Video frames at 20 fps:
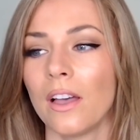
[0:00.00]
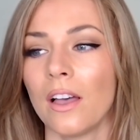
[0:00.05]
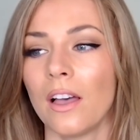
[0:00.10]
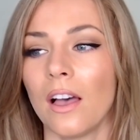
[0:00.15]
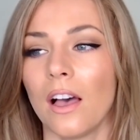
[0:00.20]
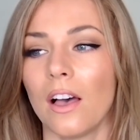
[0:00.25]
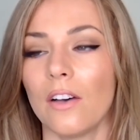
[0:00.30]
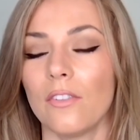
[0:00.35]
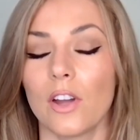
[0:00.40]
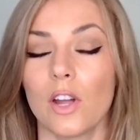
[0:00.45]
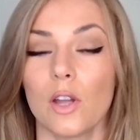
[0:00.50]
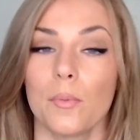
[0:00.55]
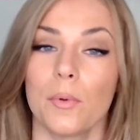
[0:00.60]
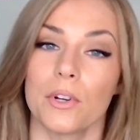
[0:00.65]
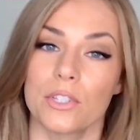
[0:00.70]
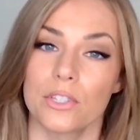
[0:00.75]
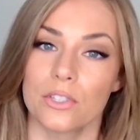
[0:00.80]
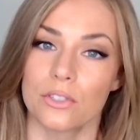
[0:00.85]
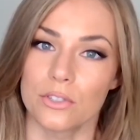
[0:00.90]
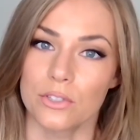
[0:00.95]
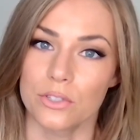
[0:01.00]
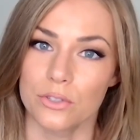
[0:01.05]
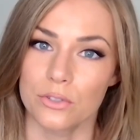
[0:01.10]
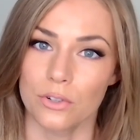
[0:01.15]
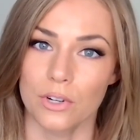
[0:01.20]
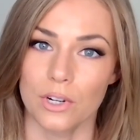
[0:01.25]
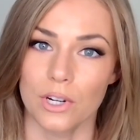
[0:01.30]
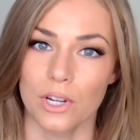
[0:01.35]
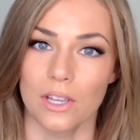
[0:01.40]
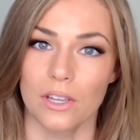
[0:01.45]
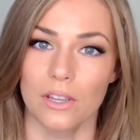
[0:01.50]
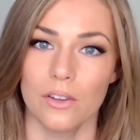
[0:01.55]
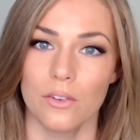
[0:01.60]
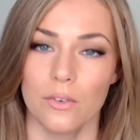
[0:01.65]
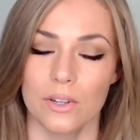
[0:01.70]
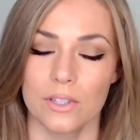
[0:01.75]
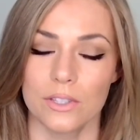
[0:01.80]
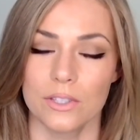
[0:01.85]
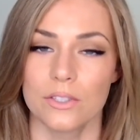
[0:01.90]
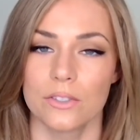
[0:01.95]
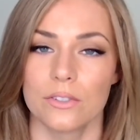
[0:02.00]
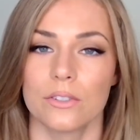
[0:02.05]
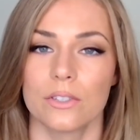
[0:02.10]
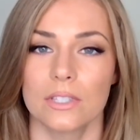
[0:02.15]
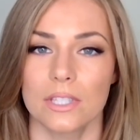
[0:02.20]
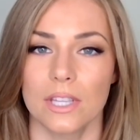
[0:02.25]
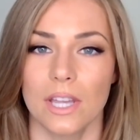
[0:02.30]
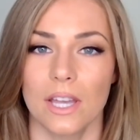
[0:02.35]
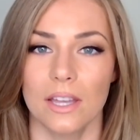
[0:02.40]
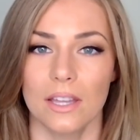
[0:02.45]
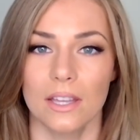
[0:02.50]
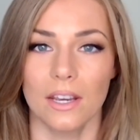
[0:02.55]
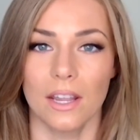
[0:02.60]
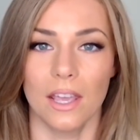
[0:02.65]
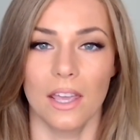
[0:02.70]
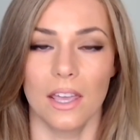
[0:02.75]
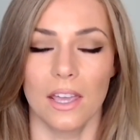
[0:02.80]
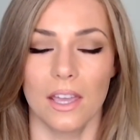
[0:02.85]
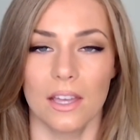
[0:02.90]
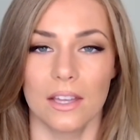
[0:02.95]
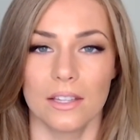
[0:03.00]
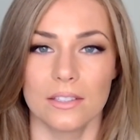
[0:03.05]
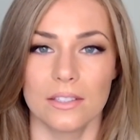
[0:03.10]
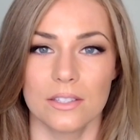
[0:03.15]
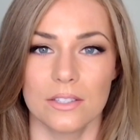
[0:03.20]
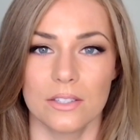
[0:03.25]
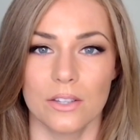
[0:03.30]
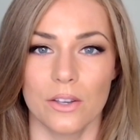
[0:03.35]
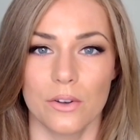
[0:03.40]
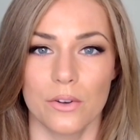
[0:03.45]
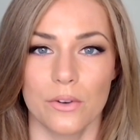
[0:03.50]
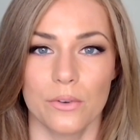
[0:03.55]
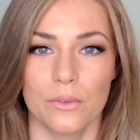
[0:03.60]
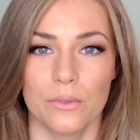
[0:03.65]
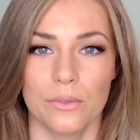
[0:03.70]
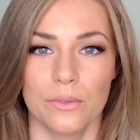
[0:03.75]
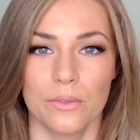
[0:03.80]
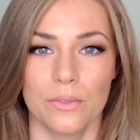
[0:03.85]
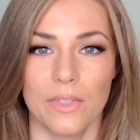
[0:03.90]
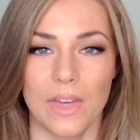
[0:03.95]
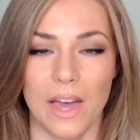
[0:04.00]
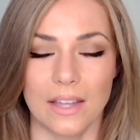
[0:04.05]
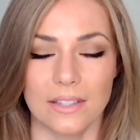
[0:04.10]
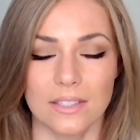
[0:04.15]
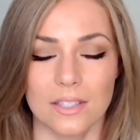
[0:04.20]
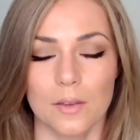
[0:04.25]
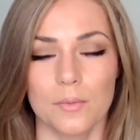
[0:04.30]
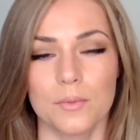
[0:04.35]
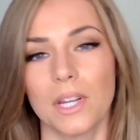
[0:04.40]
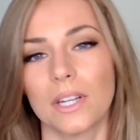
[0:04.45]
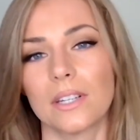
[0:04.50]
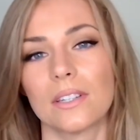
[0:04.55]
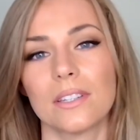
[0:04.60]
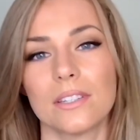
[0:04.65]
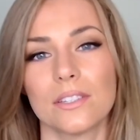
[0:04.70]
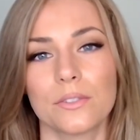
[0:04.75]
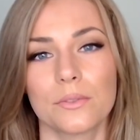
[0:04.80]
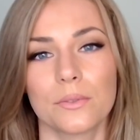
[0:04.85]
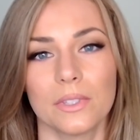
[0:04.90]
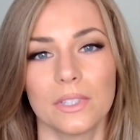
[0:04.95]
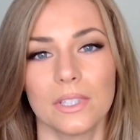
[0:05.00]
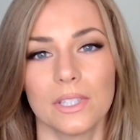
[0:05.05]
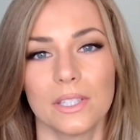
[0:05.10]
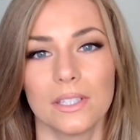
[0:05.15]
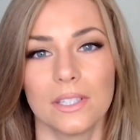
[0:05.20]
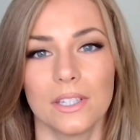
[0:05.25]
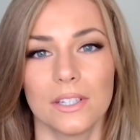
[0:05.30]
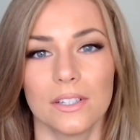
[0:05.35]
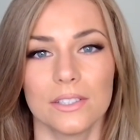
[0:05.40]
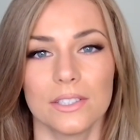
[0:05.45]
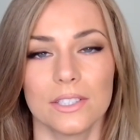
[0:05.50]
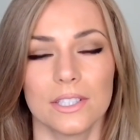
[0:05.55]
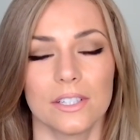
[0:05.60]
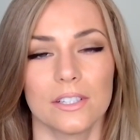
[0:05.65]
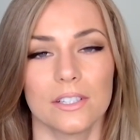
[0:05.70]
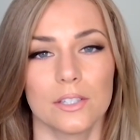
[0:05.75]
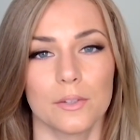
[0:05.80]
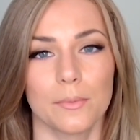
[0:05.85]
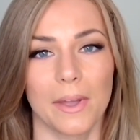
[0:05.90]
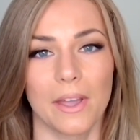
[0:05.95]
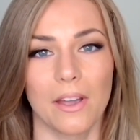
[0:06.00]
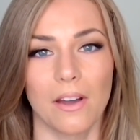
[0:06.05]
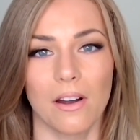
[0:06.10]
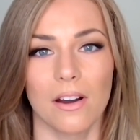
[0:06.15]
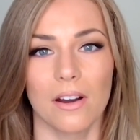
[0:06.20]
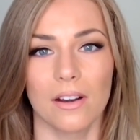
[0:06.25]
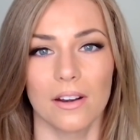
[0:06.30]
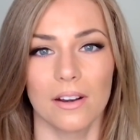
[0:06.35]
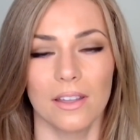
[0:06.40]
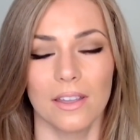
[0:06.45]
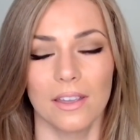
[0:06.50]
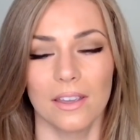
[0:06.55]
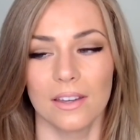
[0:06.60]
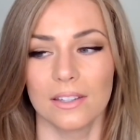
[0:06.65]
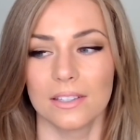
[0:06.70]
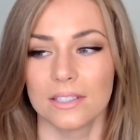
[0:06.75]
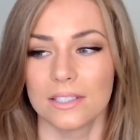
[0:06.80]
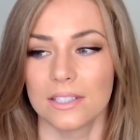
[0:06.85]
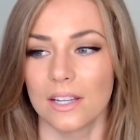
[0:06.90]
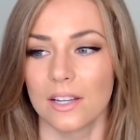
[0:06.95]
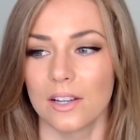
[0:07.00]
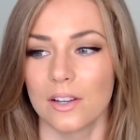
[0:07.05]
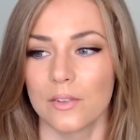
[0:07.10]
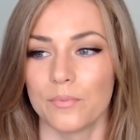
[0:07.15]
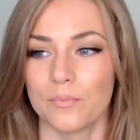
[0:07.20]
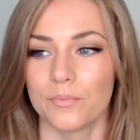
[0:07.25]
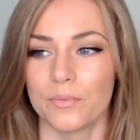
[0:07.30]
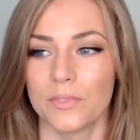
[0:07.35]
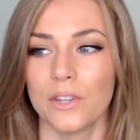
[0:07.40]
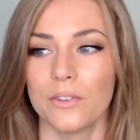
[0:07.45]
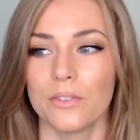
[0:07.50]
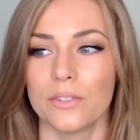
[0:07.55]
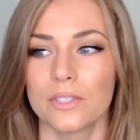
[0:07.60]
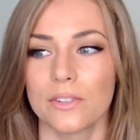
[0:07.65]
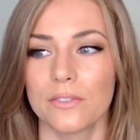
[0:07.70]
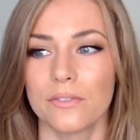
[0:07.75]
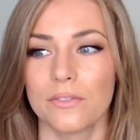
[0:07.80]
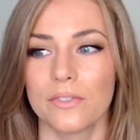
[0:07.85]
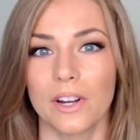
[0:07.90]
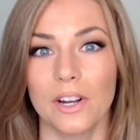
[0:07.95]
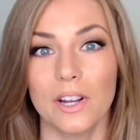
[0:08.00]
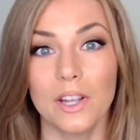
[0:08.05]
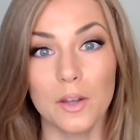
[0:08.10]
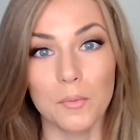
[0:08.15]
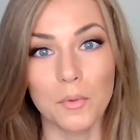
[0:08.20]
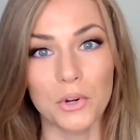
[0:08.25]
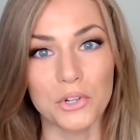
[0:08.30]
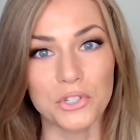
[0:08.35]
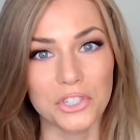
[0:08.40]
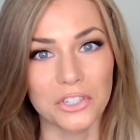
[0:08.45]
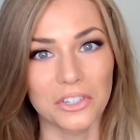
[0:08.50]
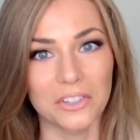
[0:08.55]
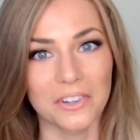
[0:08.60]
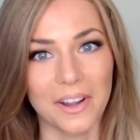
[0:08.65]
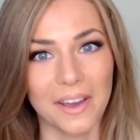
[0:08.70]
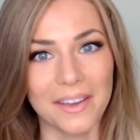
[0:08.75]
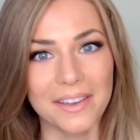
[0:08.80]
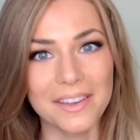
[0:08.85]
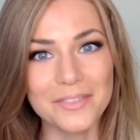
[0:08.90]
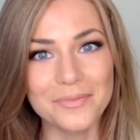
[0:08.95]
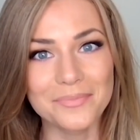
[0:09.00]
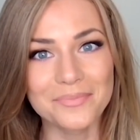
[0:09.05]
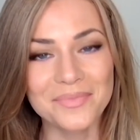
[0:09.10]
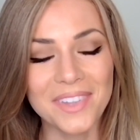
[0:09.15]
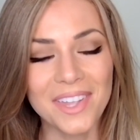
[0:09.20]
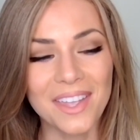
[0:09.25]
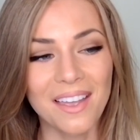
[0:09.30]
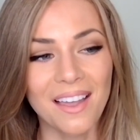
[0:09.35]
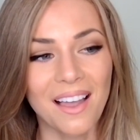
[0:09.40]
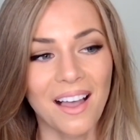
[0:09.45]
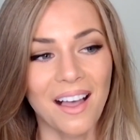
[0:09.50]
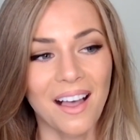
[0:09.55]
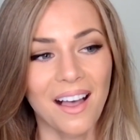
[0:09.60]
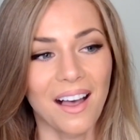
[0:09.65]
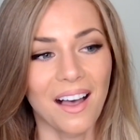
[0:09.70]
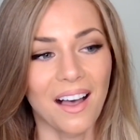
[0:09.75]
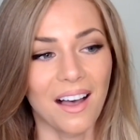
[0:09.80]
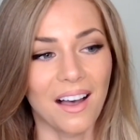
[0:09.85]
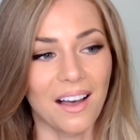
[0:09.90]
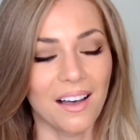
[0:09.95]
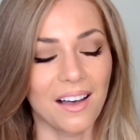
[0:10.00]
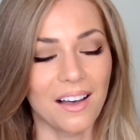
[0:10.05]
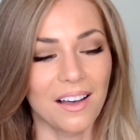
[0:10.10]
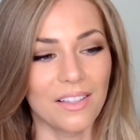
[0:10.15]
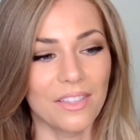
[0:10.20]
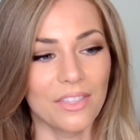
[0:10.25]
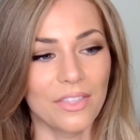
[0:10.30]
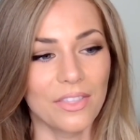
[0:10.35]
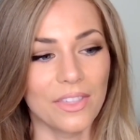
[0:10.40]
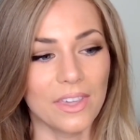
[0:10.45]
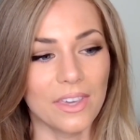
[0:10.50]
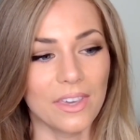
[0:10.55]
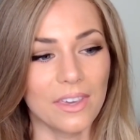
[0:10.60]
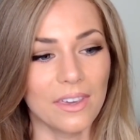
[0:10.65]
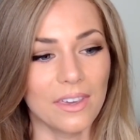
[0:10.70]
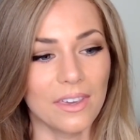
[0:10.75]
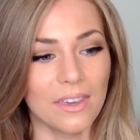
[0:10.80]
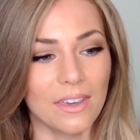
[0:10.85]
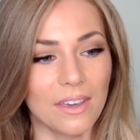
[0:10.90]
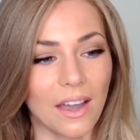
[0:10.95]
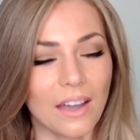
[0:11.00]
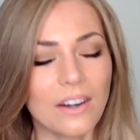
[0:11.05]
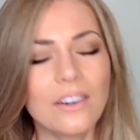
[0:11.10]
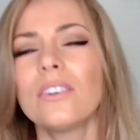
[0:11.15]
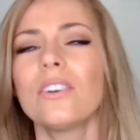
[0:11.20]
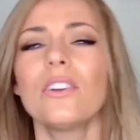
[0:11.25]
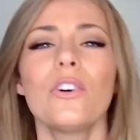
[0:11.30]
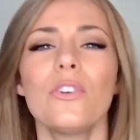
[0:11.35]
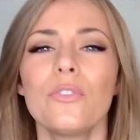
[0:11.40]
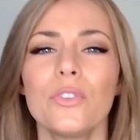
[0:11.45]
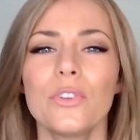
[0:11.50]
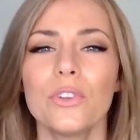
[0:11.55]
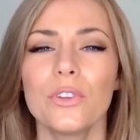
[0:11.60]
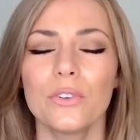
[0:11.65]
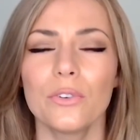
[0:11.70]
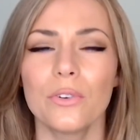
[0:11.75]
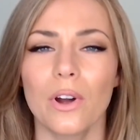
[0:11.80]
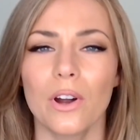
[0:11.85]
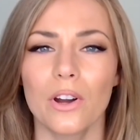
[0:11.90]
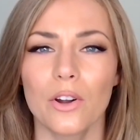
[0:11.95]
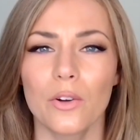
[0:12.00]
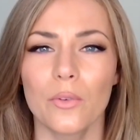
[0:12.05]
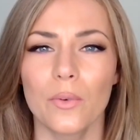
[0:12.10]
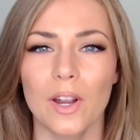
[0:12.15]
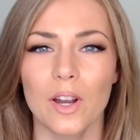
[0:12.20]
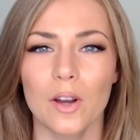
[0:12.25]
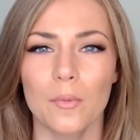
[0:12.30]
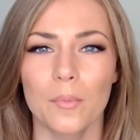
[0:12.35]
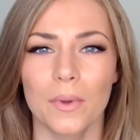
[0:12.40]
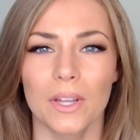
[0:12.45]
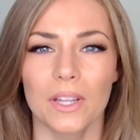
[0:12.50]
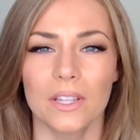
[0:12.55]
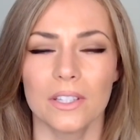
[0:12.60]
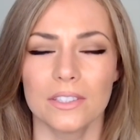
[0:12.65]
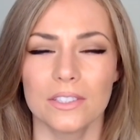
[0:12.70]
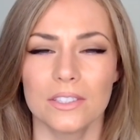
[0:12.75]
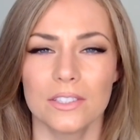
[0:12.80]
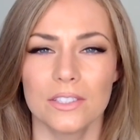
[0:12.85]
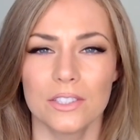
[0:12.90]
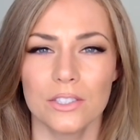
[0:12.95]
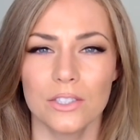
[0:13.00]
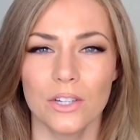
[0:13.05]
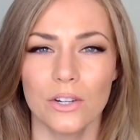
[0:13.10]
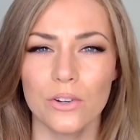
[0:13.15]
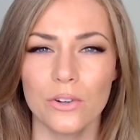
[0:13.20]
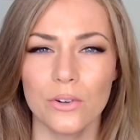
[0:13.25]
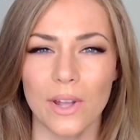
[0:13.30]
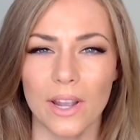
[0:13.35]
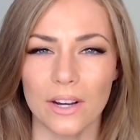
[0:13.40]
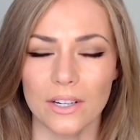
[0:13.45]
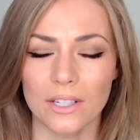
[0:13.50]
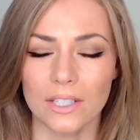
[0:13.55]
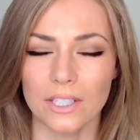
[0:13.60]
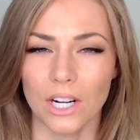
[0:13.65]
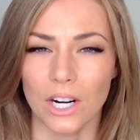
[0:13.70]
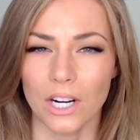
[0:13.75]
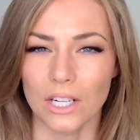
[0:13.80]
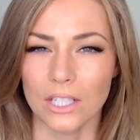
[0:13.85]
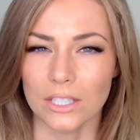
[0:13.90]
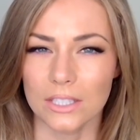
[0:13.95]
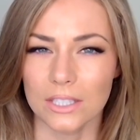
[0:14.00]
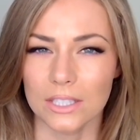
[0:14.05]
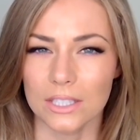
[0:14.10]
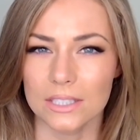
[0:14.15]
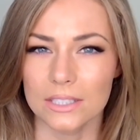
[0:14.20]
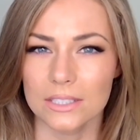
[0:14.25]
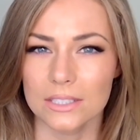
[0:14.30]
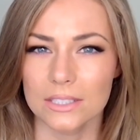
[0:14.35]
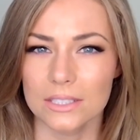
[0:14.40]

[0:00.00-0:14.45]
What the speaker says: a very personal story with suicide, and so that subject is really near and dear to my heart. And it was a very emotional night. I don't know if you are aware, but do you know who Aaron Carter is?